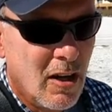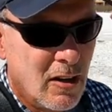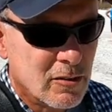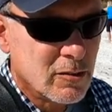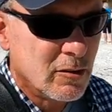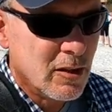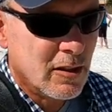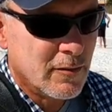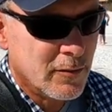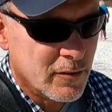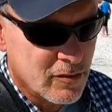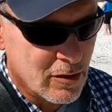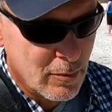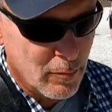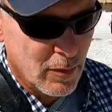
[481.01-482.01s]
Also did it for
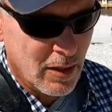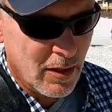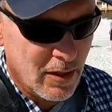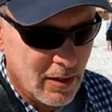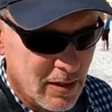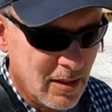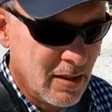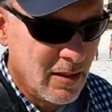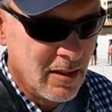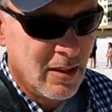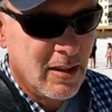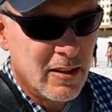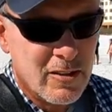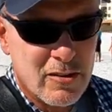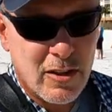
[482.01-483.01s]
some
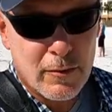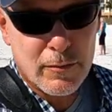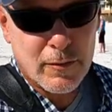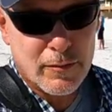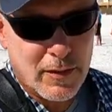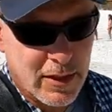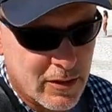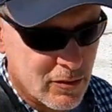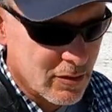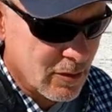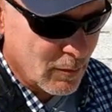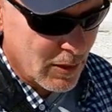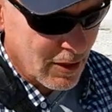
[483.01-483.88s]
self-reflection